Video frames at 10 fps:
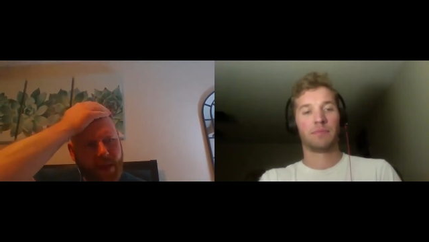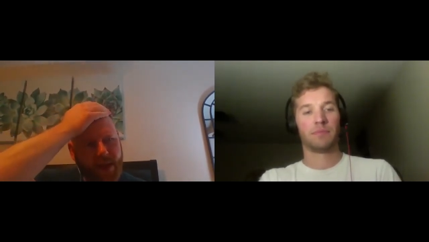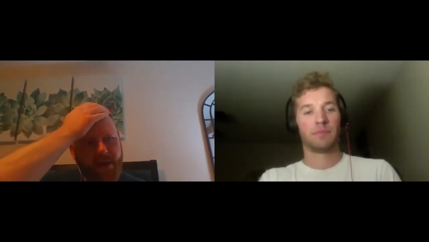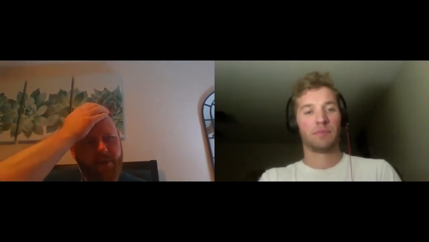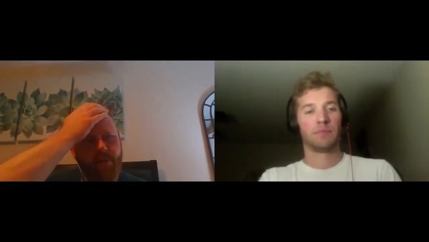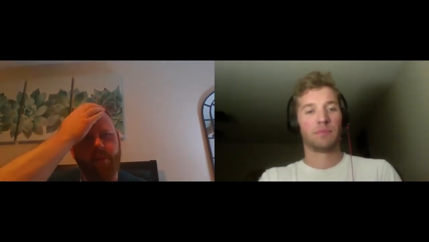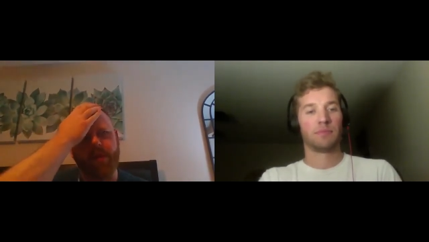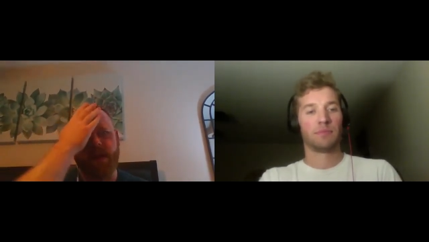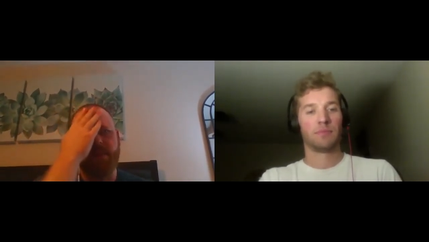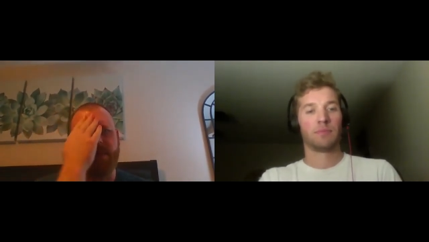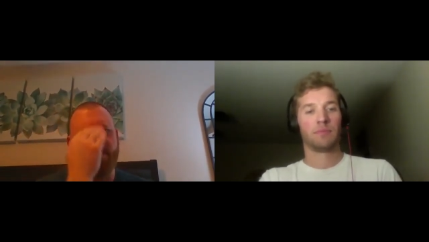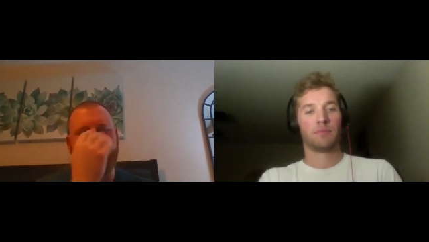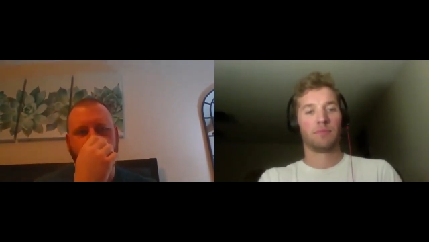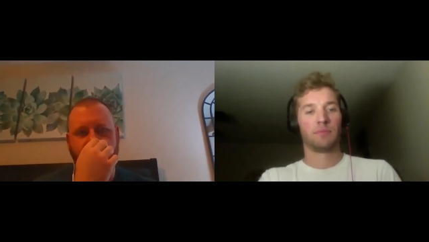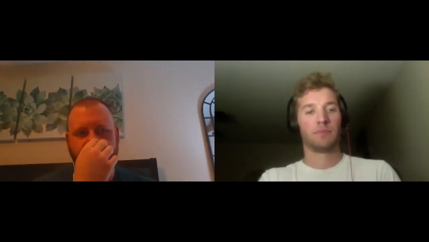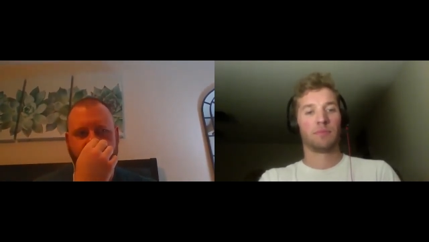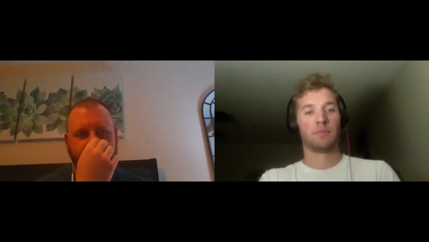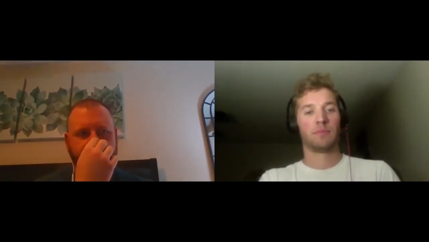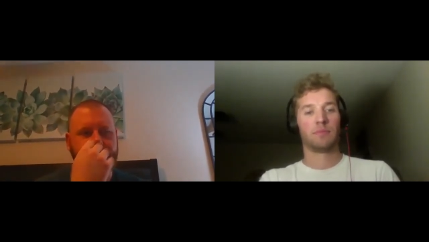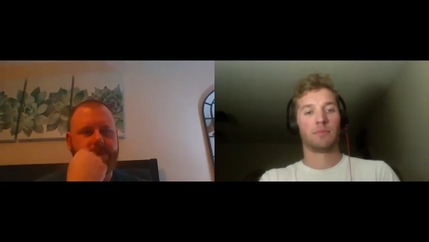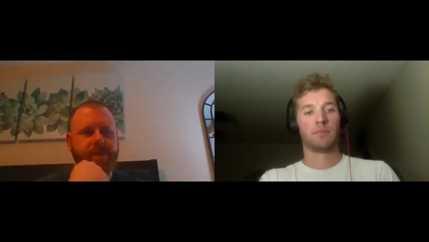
Speaker 1: i can't remember the name of the book but uh